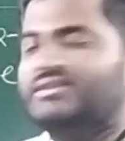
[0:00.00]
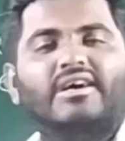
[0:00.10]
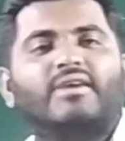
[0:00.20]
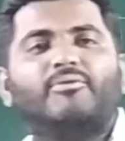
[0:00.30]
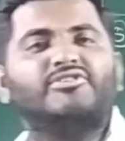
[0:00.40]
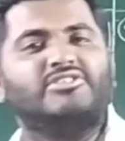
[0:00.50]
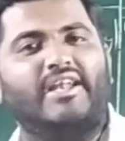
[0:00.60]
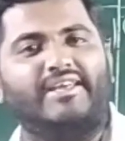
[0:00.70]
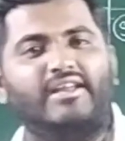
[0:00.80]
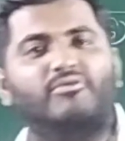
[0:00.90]
Third position
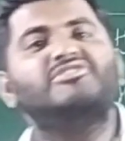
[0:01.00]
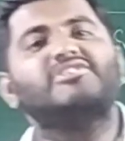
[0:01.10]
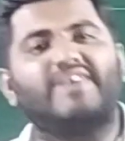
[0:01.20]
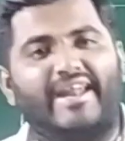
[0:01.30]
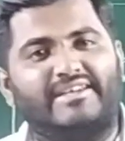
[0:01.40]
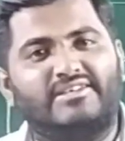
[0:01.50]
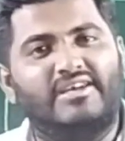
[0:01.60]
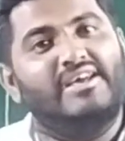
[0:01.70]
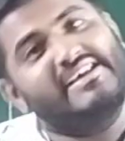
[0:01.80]
alkene. Which is correct?